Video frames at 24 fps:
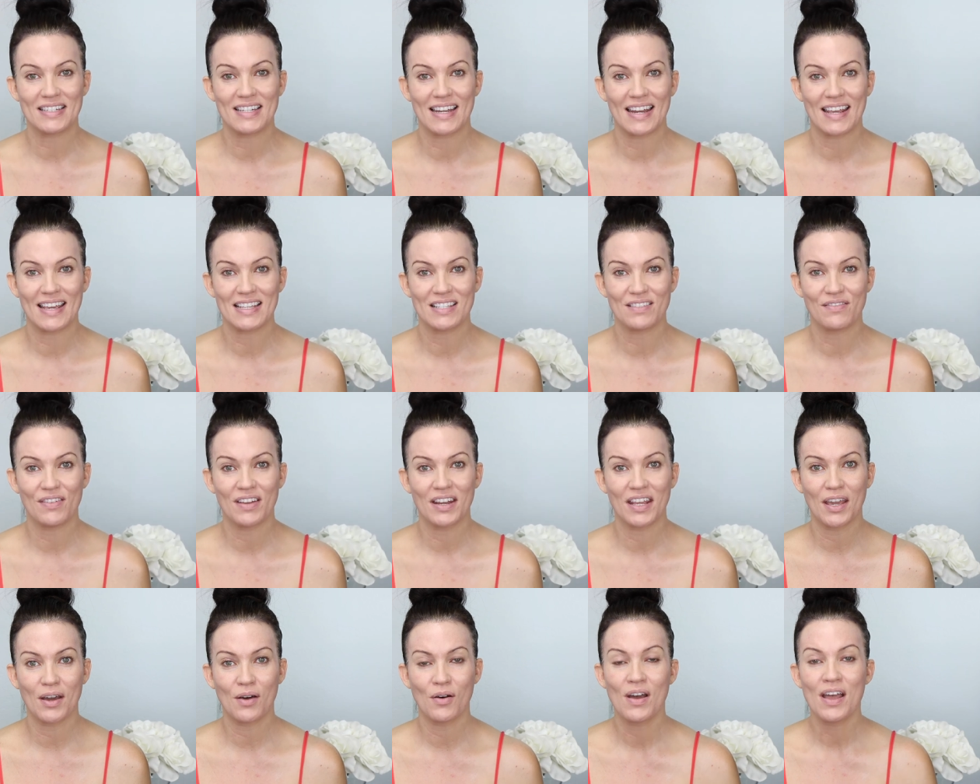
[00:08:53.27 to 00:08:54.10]
today's
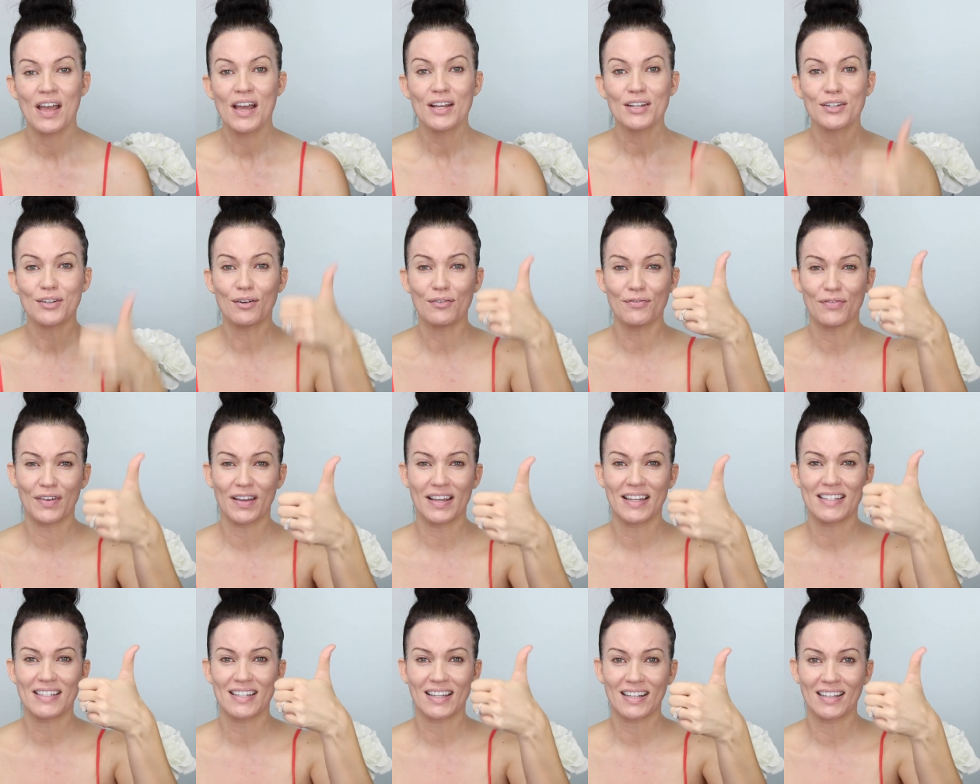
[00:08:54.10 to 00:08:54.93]
video. Don't
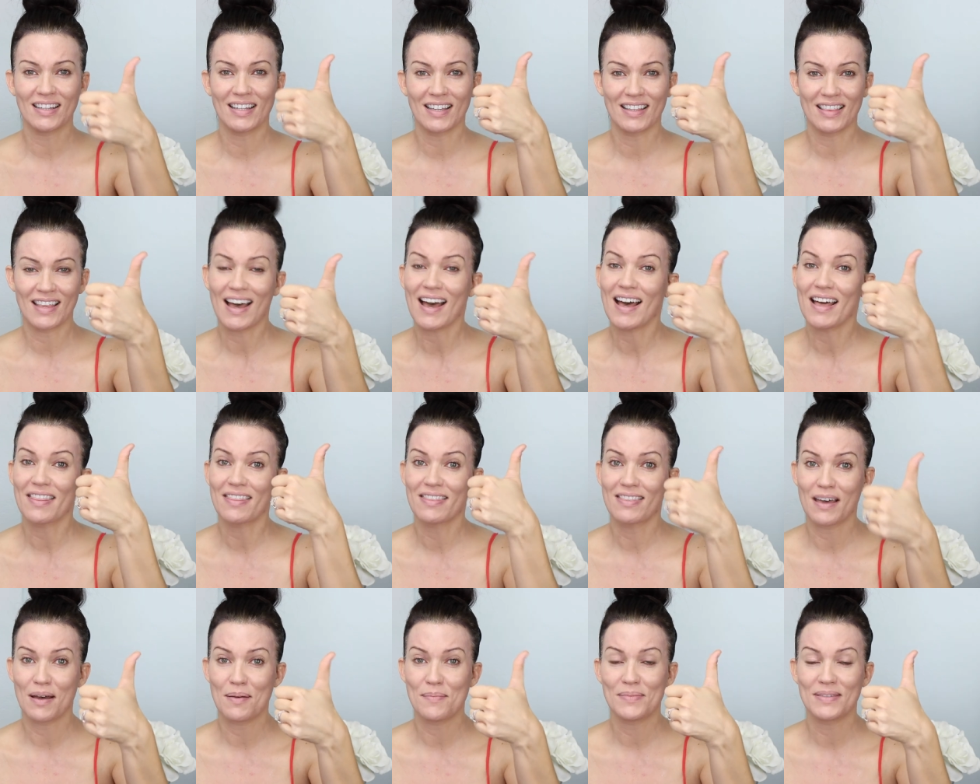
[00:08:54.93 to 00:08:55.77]
forget to click that
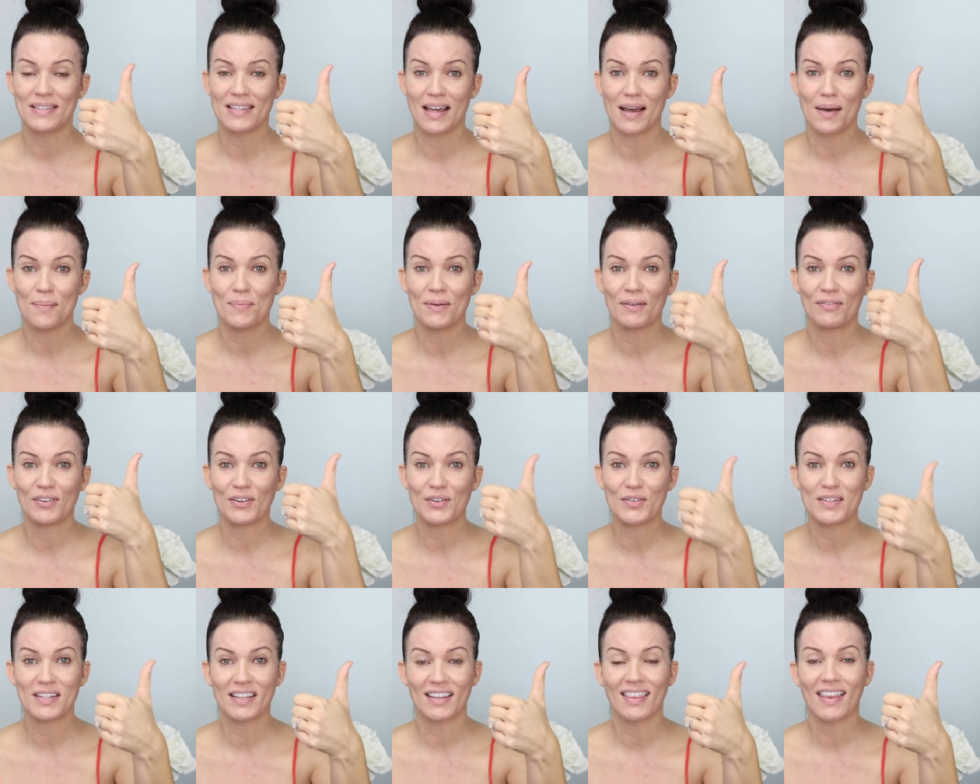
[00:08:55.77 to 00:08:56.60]
thumbs up if
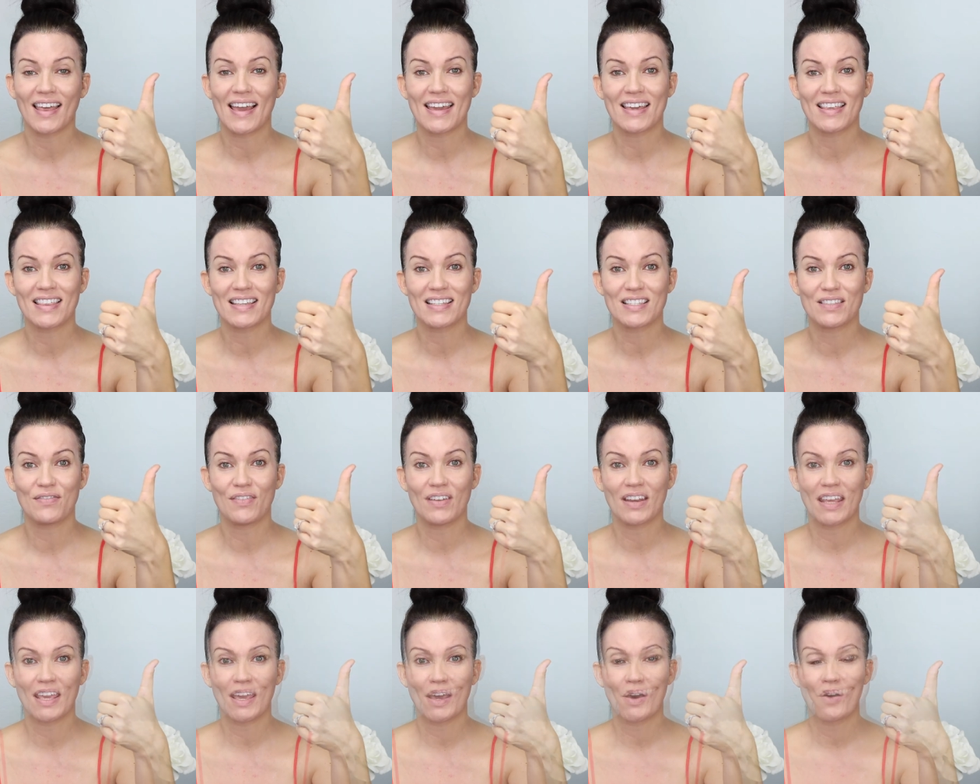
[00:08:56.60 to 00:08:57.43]
you did like this
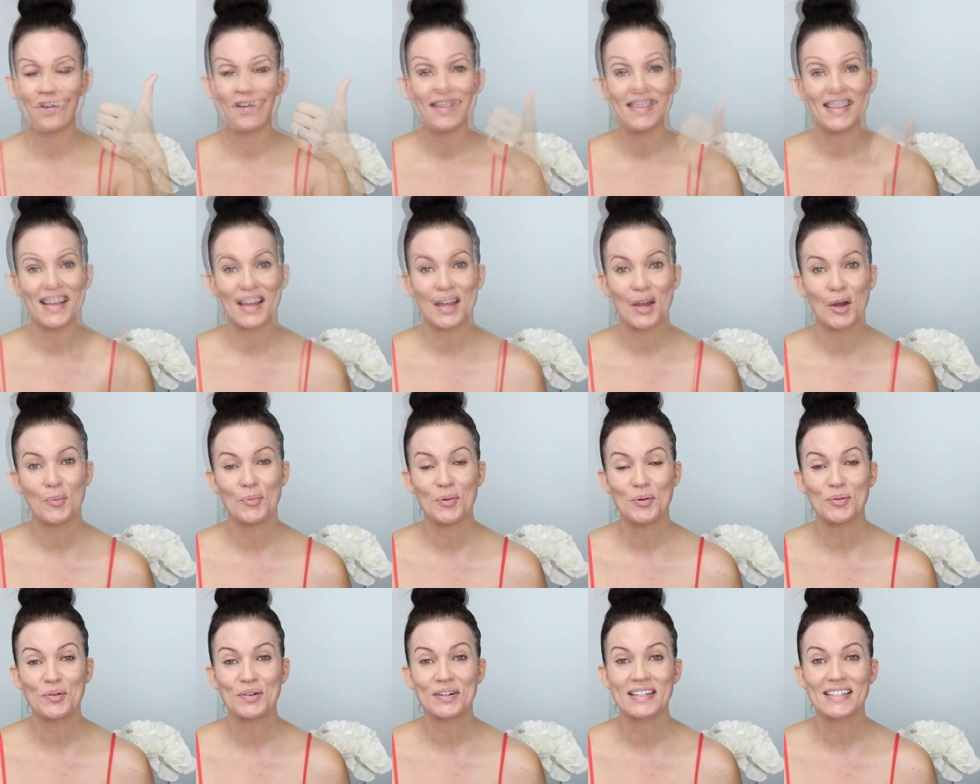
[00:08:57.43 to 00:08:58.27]
video. I hope
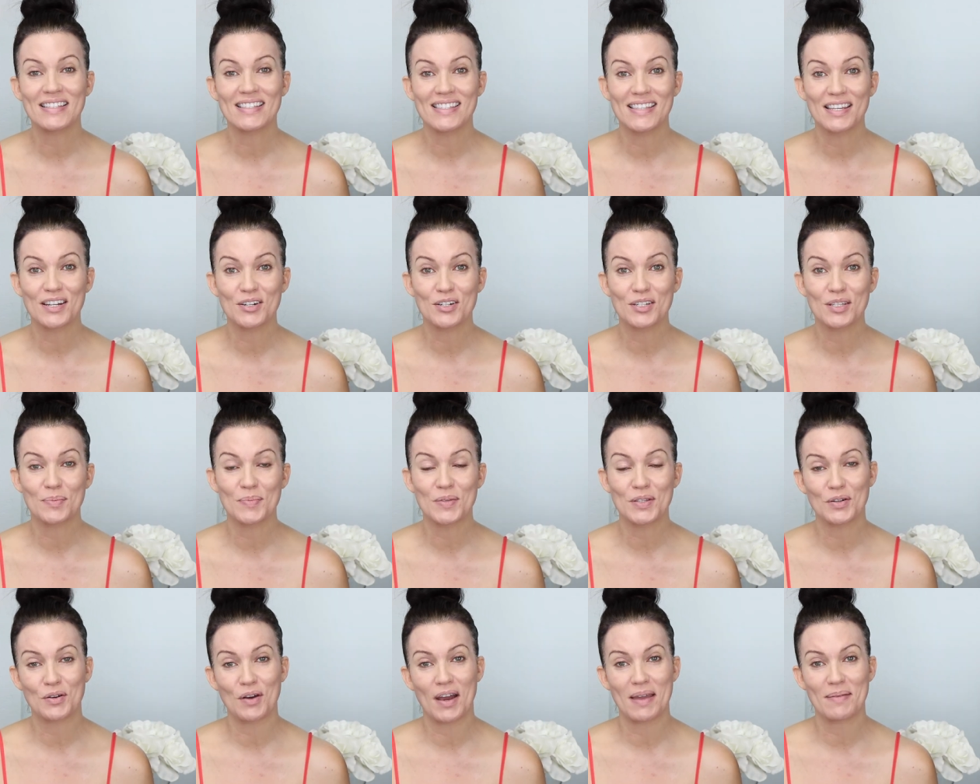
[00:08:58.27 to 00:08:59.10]
you will consider
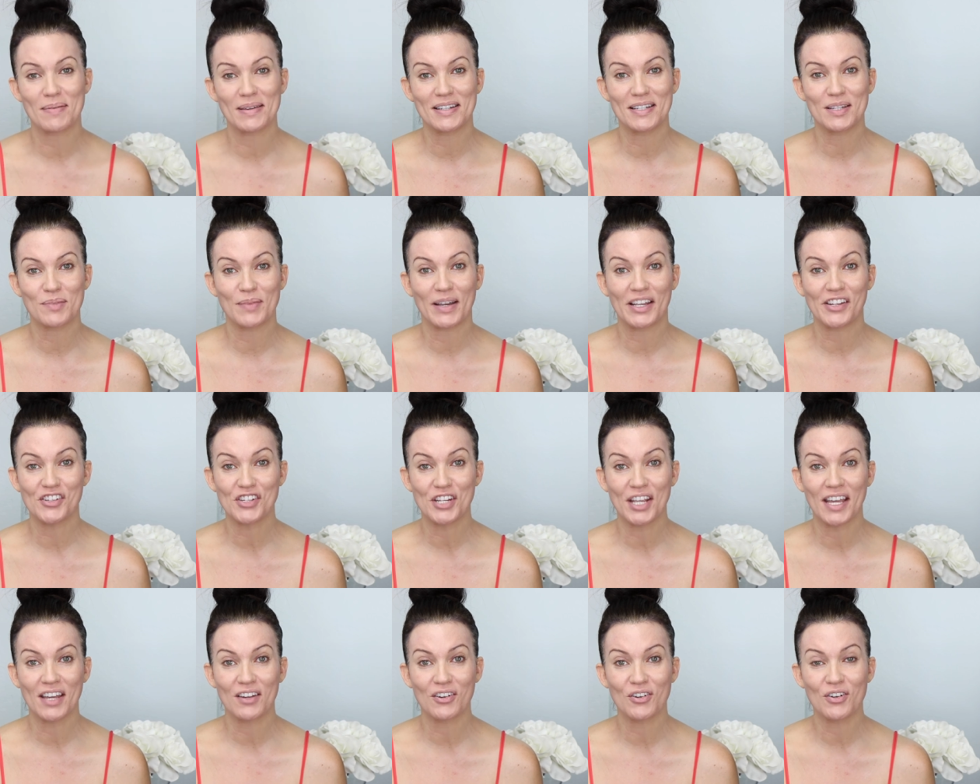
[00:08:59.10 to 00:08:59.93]
subscribing to my
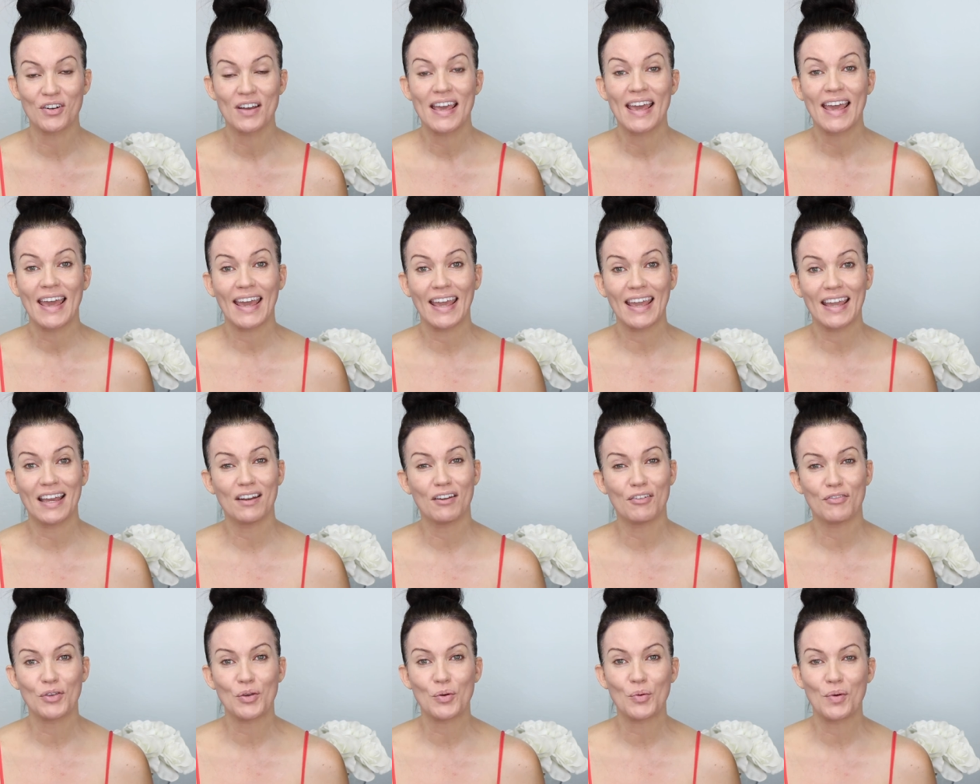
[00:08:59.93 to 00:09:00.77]
channel. And
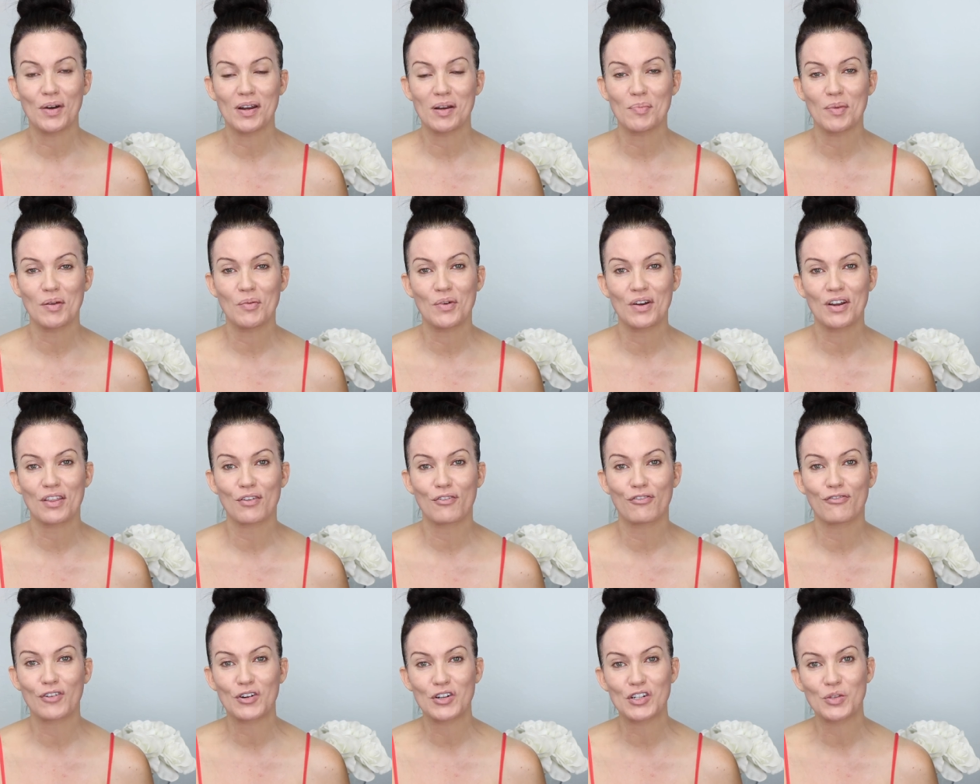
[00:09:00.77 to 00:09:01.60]
if you want to be one of
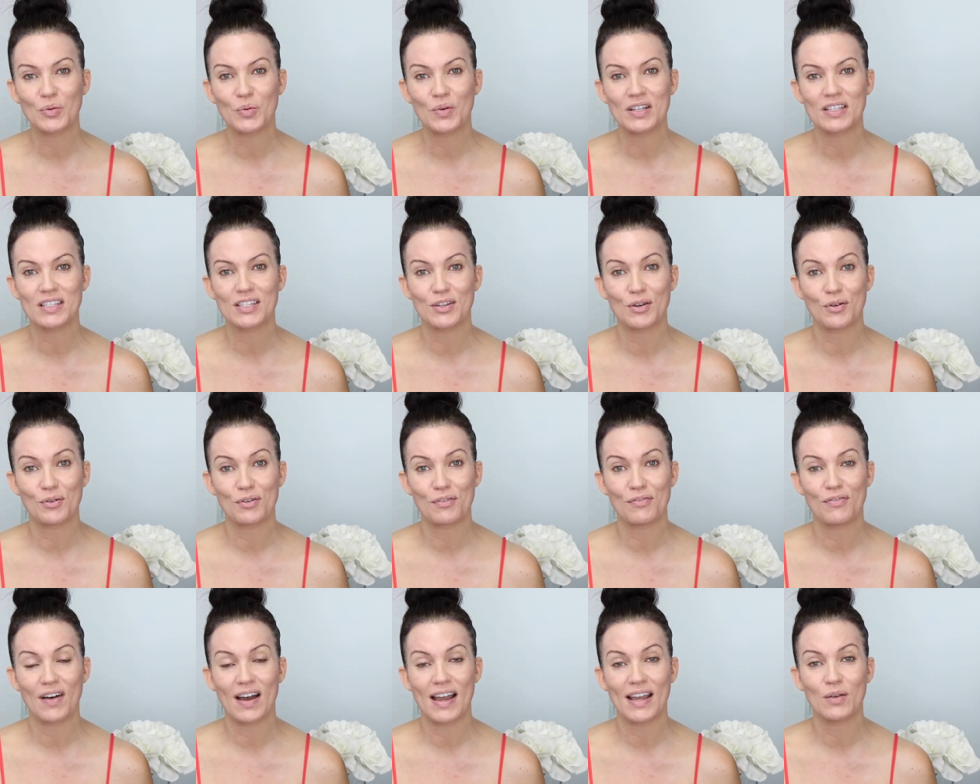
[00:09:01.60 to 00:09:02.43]
the first ones
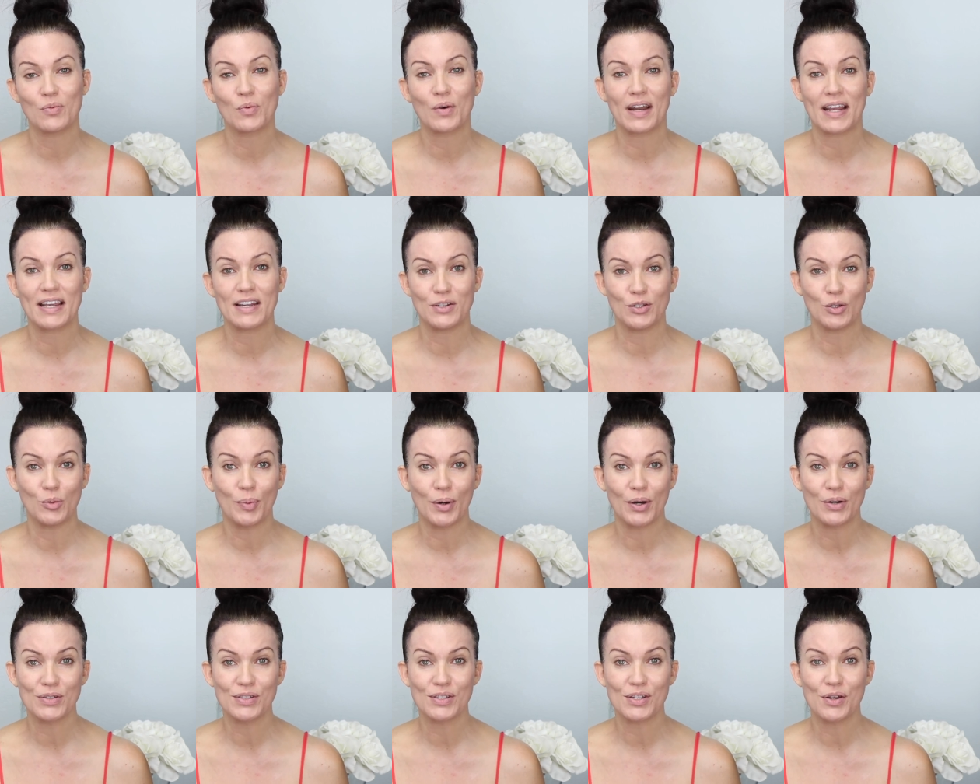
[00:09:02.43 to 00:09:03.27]
notified when I do
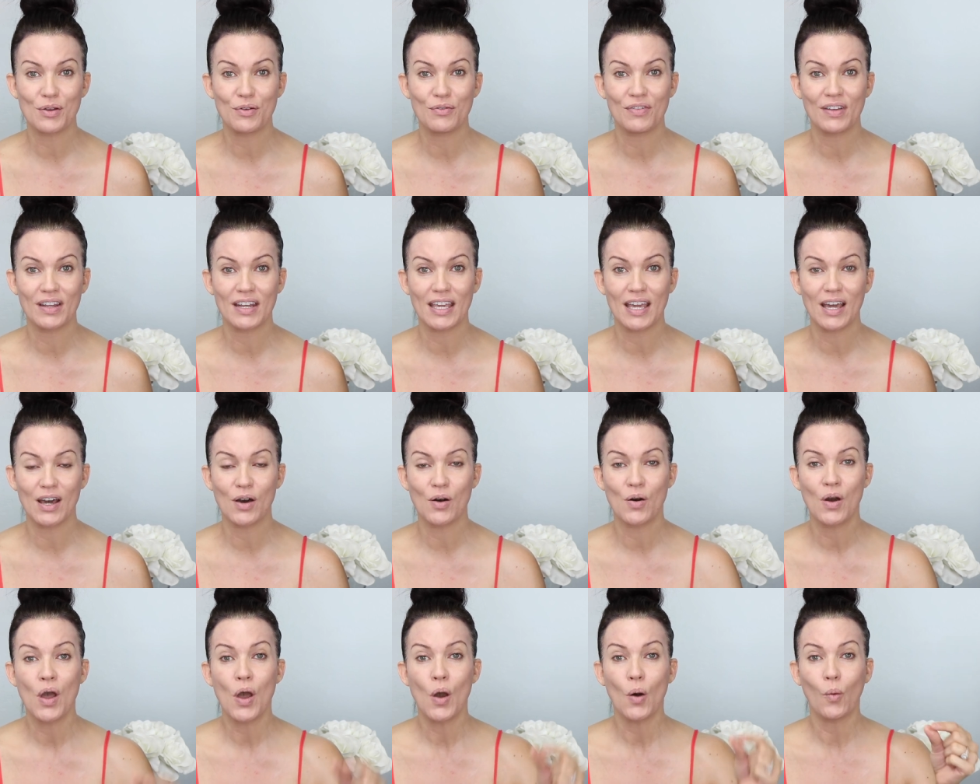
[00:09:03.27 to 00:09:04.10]
post a new
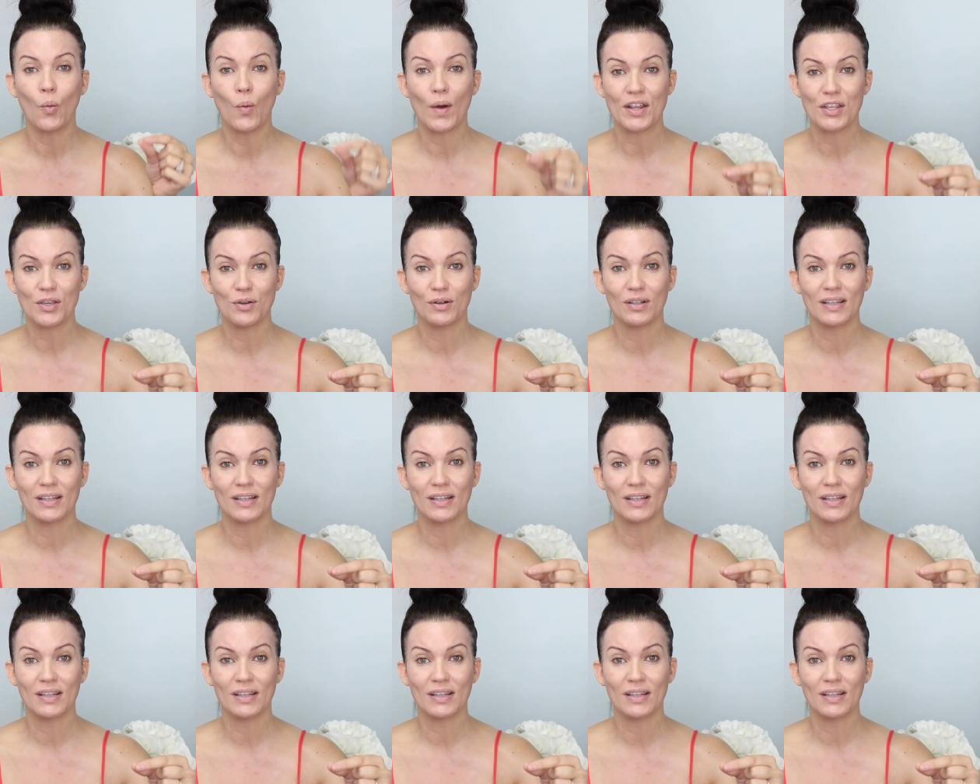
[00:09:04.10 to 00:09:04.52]
video, when you